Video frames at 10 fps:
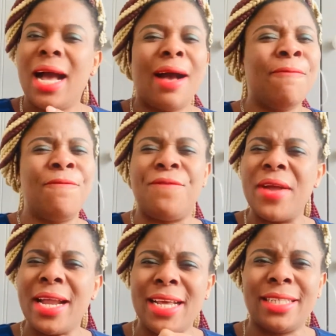don't
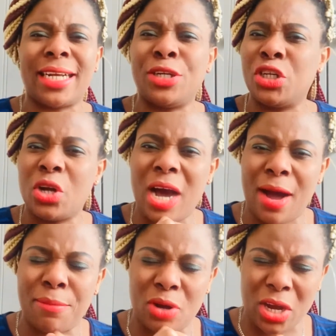know
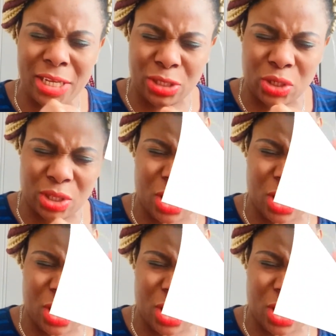how I'm going to